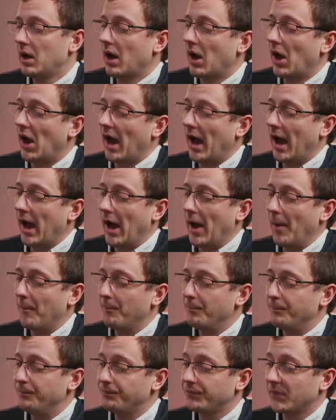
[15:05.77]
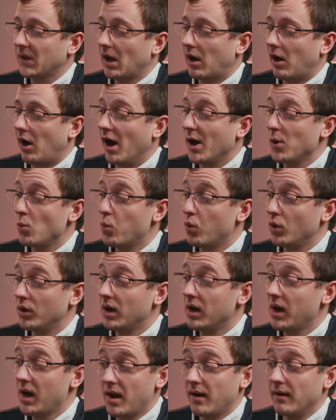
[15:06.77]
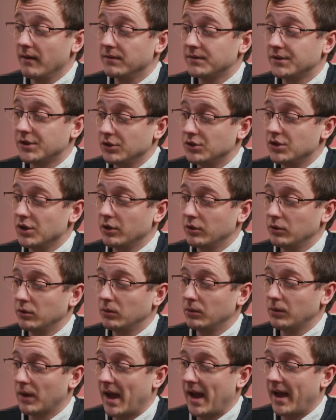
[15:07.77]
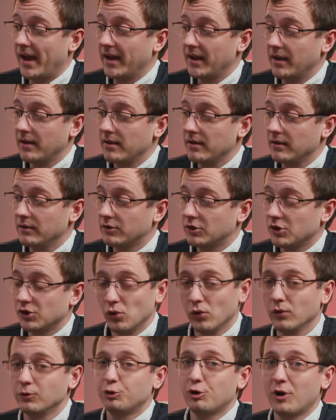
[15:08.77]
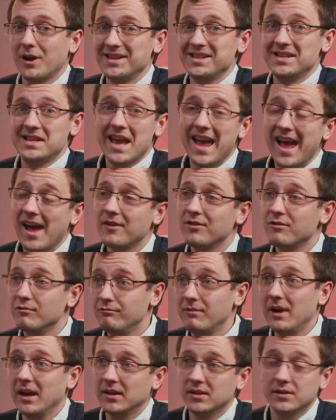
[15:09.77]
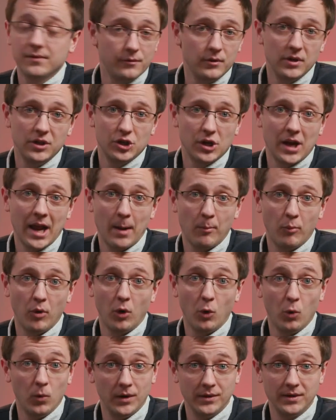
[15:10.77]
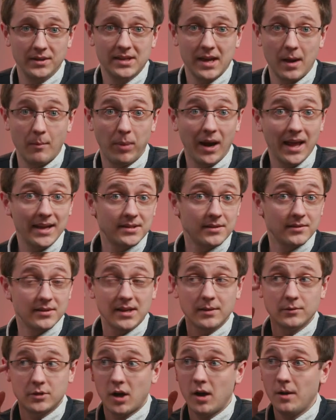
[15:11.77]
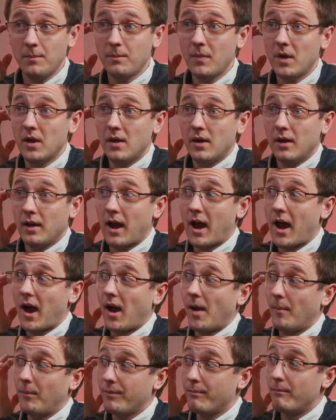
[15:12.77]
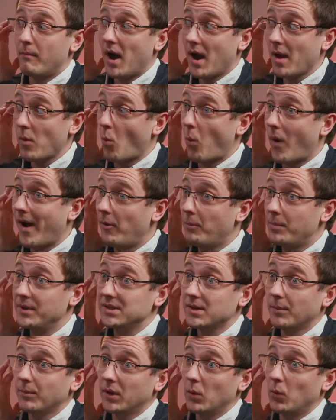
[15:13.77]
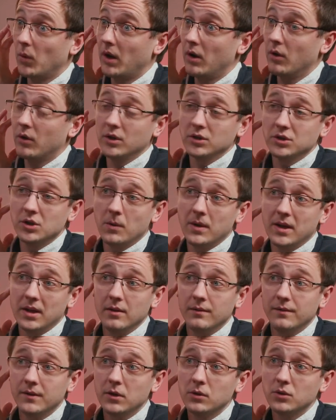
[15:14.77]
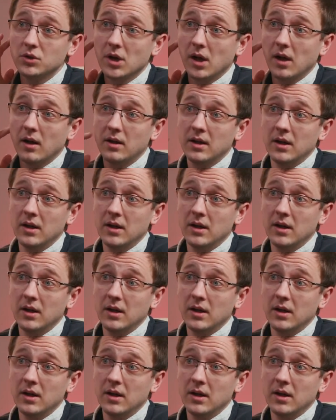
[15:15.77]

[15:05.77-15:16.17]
I would love to do to sort of try and get the rigs for each camera all in the same place at the same time. Might well be something we look at doing in the future.